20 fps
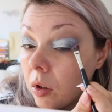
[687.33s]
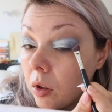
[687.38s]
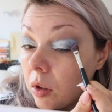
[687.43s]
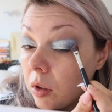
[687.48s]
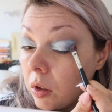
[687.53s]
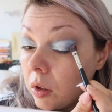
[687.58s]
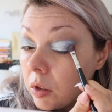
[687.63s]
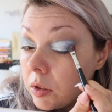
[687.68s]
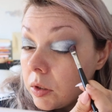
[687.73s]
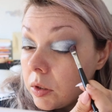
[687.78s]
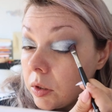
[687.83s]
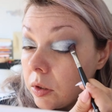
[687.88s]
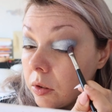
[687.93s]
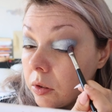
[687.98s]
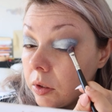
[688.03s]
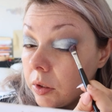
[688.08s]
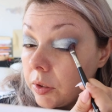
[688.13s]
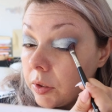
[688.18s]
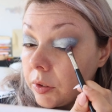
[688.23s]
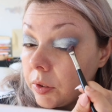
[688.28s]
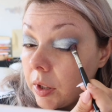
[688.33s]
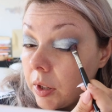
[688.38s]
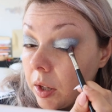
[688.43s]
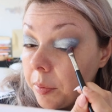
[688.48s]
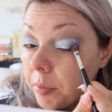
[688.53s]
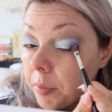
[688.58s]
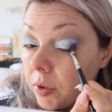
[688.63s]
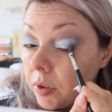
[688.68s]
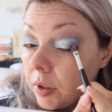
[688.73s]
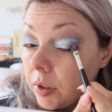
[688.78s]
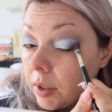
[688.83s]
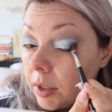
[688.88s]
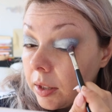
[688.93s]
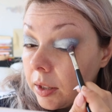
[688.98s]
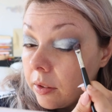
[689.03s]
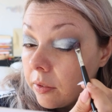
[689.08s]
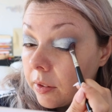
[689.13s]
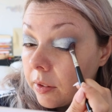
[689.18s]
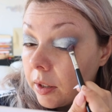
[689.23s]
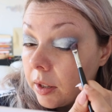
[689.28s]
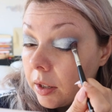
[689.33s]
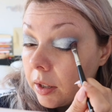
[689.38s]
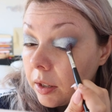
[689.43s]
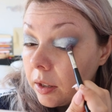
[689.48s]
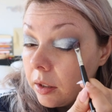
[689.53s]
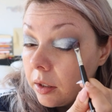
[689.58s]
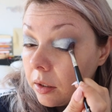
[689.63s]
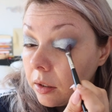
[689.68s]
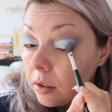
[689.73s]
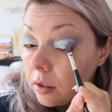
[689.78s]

Let's do the same on the other eye.